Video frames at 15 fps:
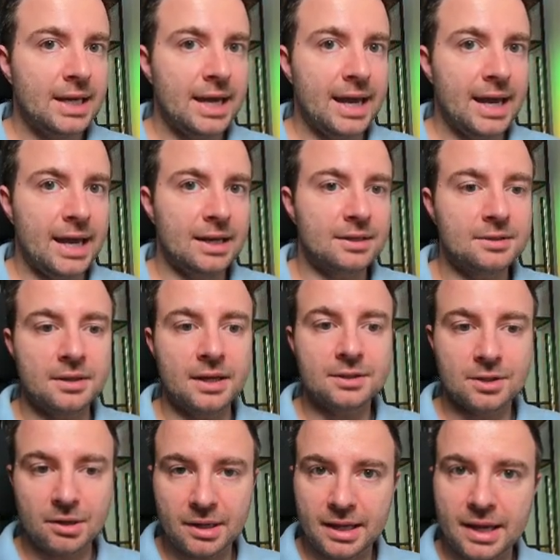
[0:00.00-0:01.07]
and
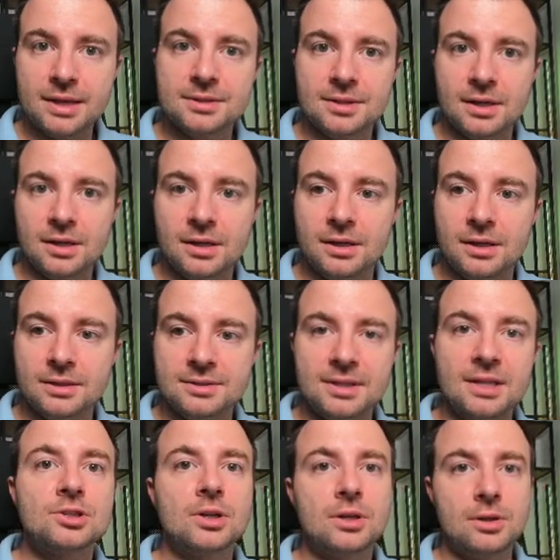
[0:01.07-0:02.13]
it creates a, a
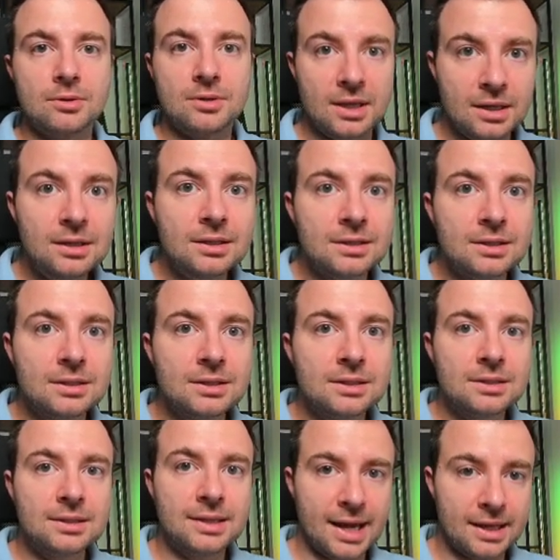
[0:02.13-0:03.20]
session cookie
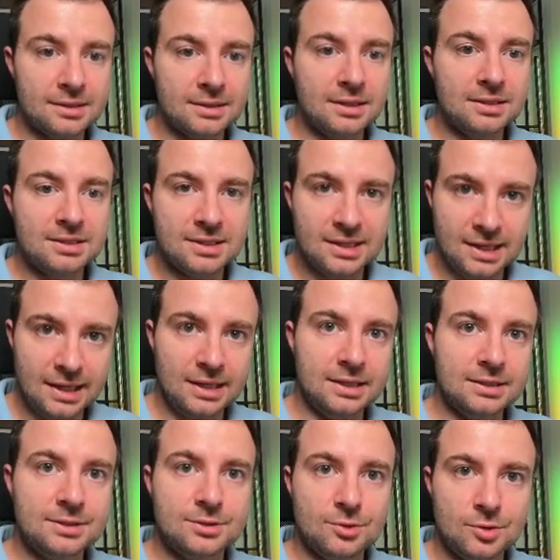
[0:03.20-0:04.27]
that it
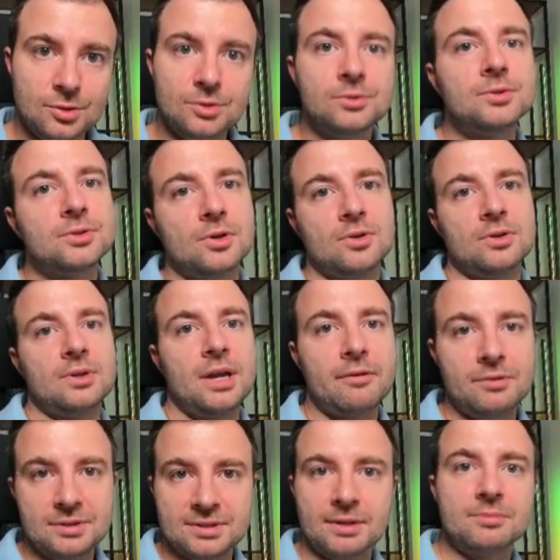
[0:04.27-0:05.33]
needs to use on
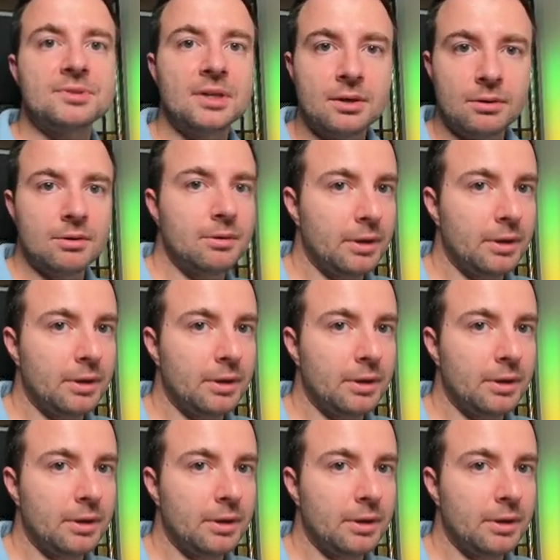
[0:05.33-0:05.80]
every subsequent